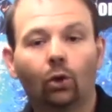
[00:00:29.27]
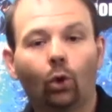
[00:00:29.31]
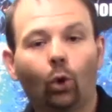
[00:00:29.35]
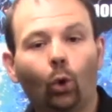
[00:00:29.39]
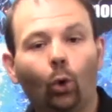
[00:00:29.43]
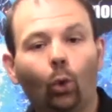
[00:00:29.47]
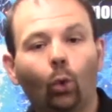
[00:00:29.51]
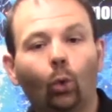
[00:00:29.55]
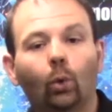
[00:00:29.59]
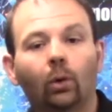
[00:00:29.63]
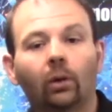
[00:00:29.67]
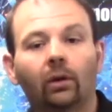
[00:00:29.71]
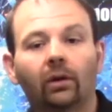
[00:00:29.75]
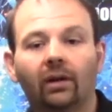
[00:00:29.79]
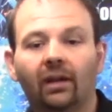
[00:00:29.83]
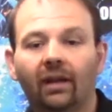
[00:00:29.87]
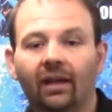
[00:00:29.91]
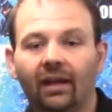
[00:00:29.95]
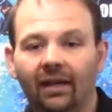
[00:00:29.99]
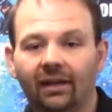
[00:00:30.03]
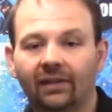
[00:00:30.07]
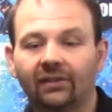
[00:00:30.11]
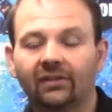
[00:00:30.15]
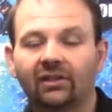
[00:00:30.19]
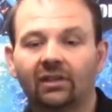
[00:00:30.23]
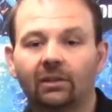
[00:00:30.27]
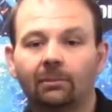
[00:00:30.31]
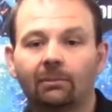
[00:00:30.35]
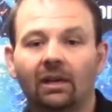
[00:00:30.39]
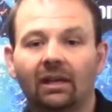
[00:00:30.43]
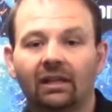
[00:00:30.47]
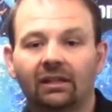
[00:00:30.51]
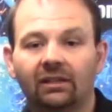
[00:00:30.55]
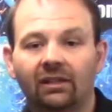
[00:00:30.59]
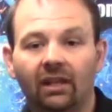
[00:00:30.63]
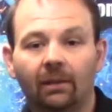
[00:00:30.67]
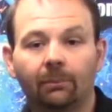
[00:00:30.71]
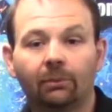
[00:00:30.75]
or
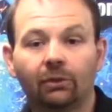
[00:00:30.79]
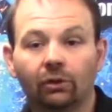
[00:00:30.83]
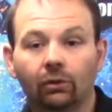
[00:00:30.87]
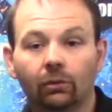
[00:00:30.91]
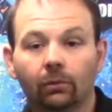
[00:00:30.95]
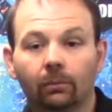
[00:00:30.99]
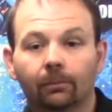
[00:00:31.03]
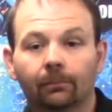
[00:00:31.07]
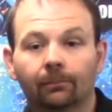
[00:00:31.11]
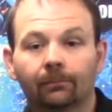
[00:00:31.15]
SMAW.